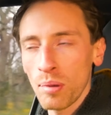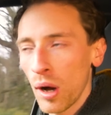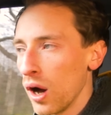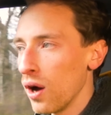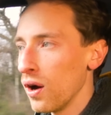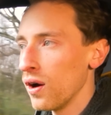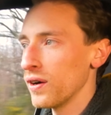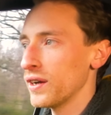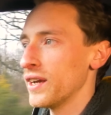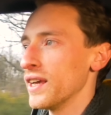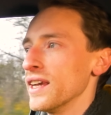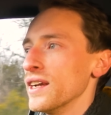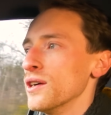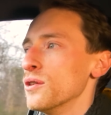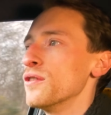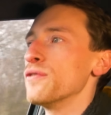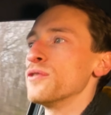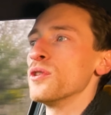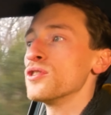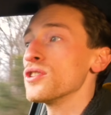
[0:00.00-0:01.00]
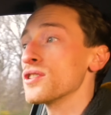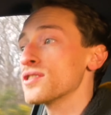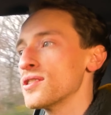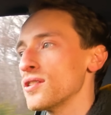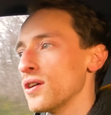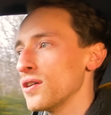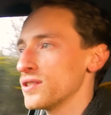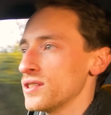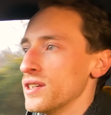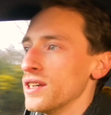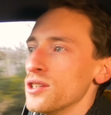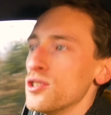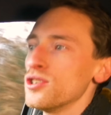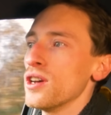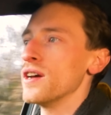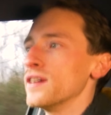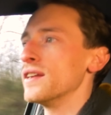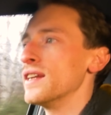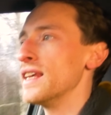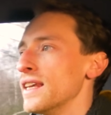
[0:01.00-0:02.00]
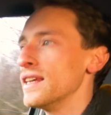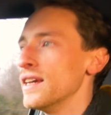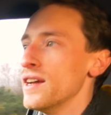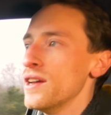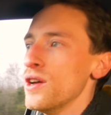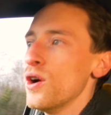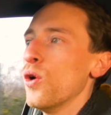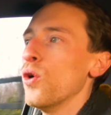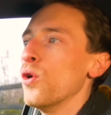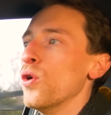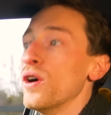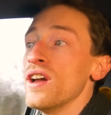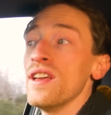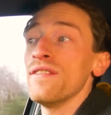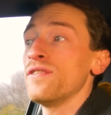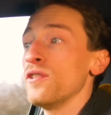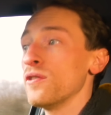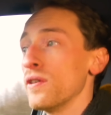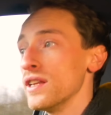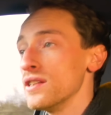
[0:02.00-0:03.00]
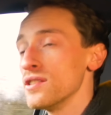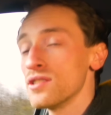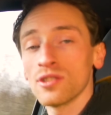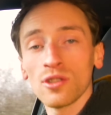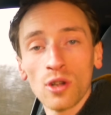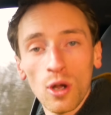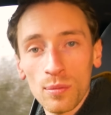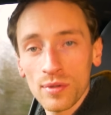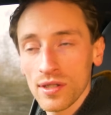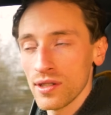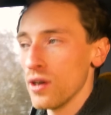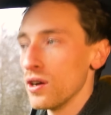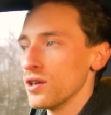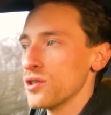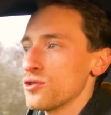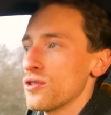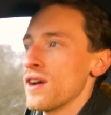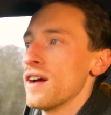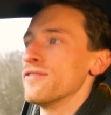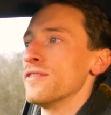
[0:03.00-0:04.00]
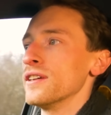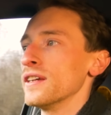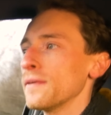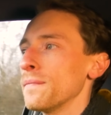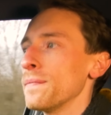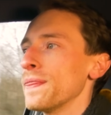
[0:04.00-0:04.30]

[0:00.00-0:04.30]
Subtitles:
parking, or if you're just starting a journey, or if you're in stop-start traffic.